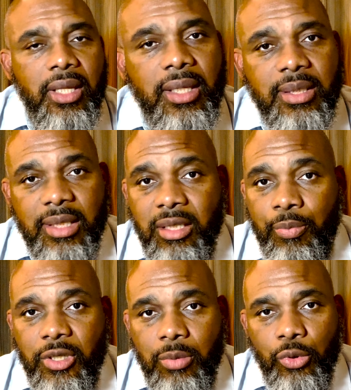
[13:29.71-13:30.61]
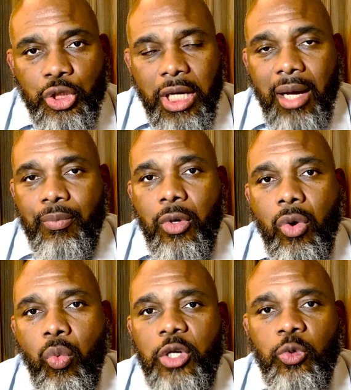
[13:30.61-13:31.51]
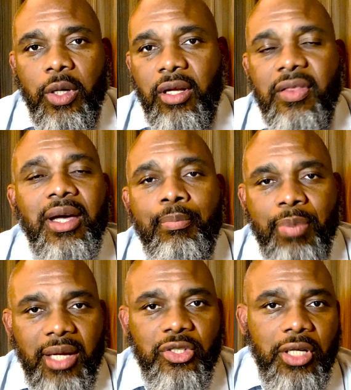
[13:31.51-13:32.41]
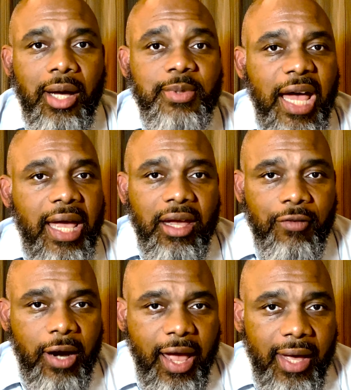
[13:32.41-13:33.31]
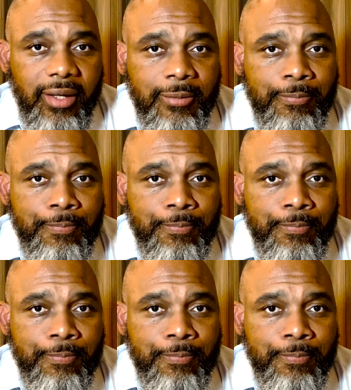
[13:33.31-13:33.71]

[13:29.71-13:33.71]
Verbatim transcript: The assistant principal job was one of the best jobs I ever had.